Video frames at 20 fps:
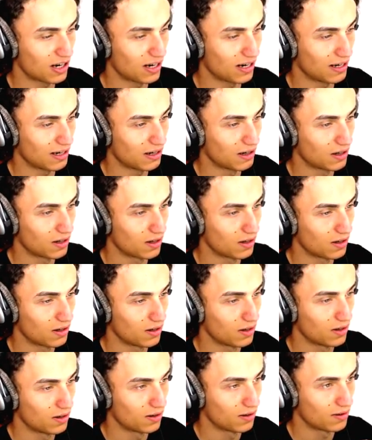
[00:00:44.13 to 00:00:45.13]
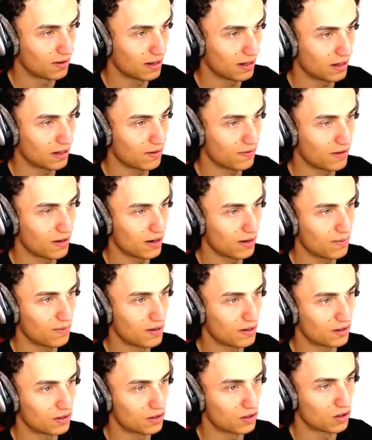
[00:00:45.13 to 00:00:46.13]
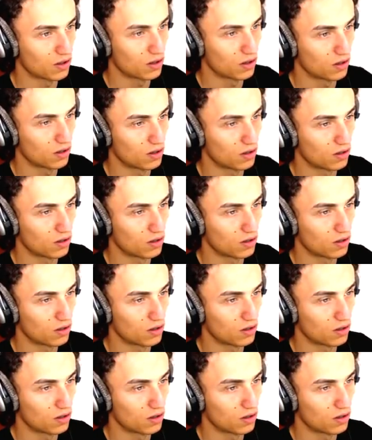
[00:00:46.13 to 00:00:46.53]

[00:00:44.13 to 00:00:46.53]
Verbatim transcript: guys are already screwing up. Thank you very much. Slow.